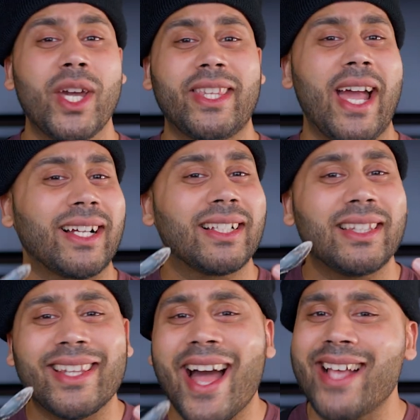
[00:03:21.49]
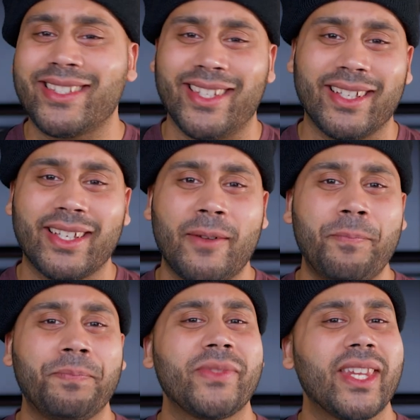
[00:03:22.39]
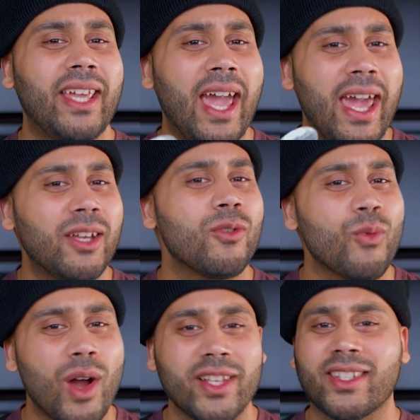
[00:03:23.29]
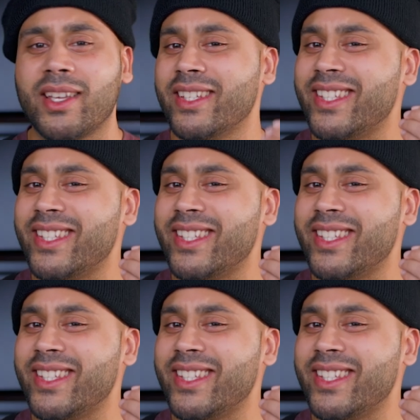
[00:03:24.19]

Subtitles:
get that classic cake rusk